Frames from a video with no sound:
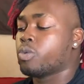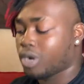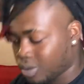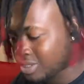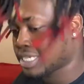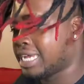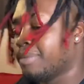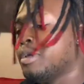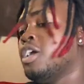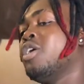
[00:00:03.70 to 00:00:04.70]
of
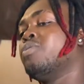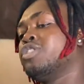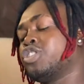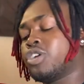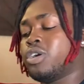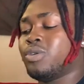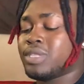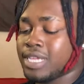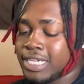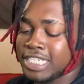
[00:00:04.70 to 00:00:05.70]
RollTime with your
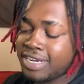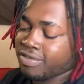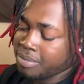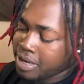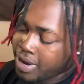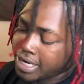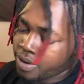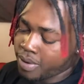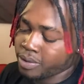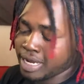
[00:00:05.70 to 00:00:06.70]
host, Young Chef Ruby
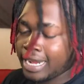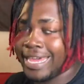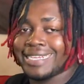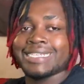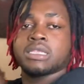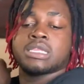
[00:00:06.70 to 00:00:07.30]
Grinding, Rolling and lightning, it,